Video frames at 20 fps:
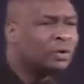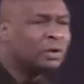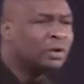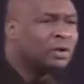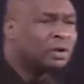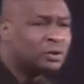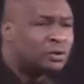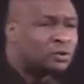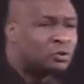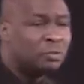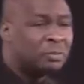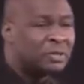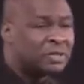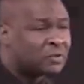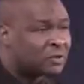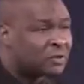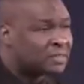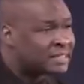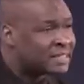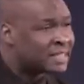is to be
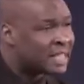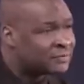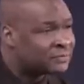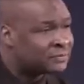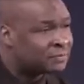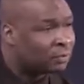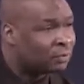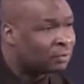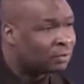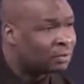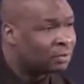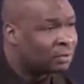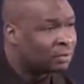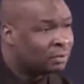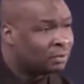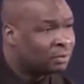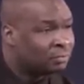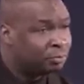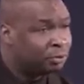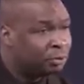successful.
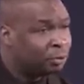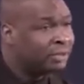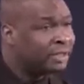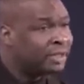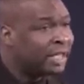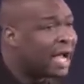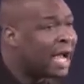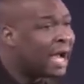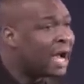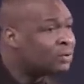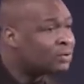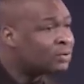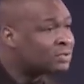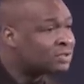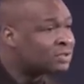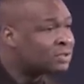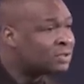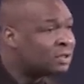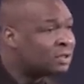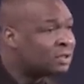Build a
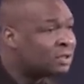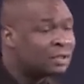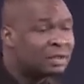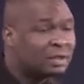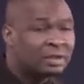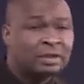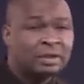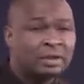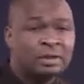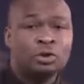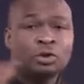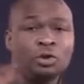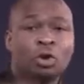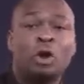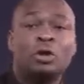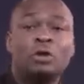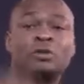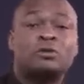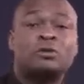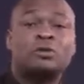house.
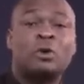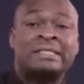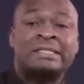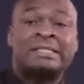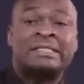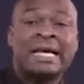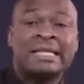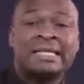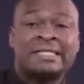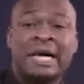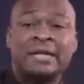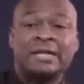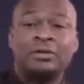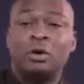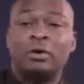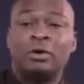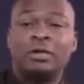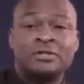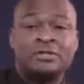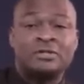Your success and
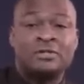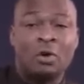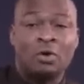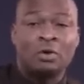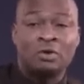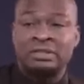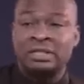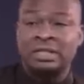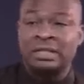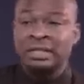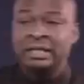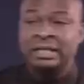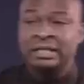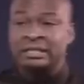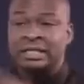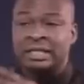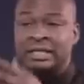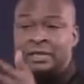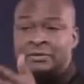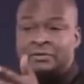your results
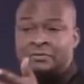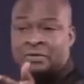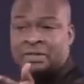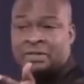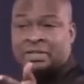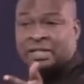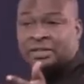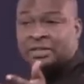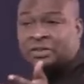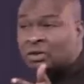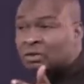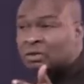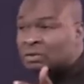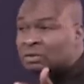is the invitation.